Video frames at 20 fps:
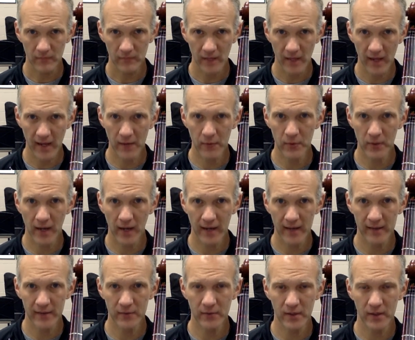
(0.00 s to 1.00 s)
I would
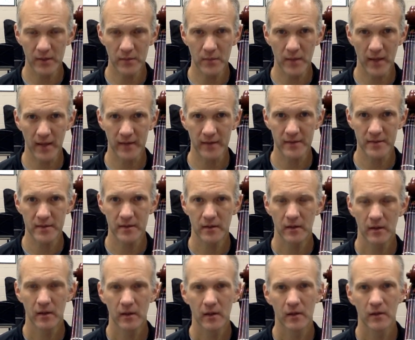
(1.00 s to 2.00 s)
highly recommend
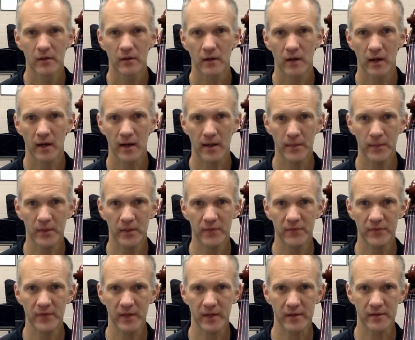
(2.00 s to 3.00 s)
a couple of
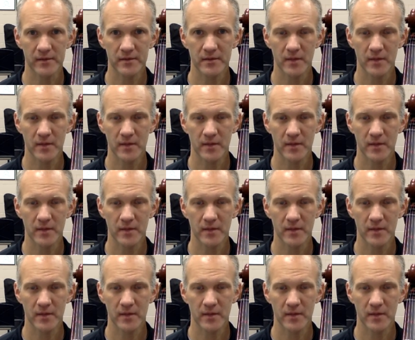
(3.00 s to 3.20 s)
things.